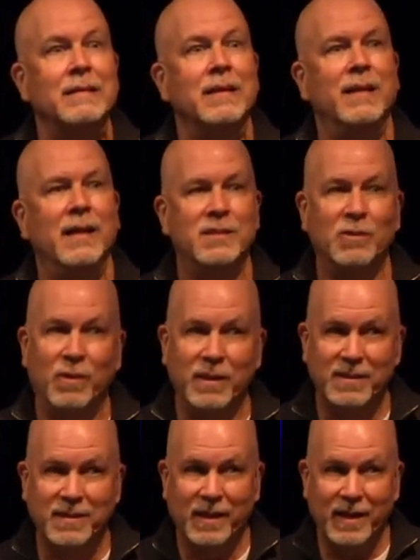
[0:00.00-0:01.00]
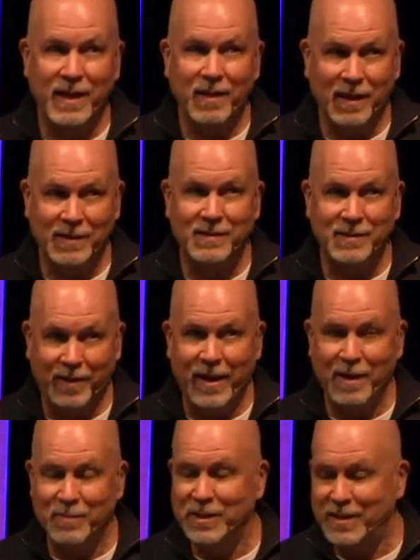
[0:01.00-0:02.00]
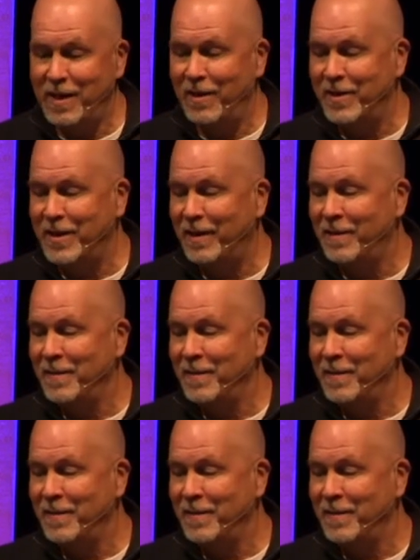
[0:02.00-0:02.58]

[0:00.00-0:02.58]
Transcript: That's the one that's going to kill us. Okay, I'm just telling you.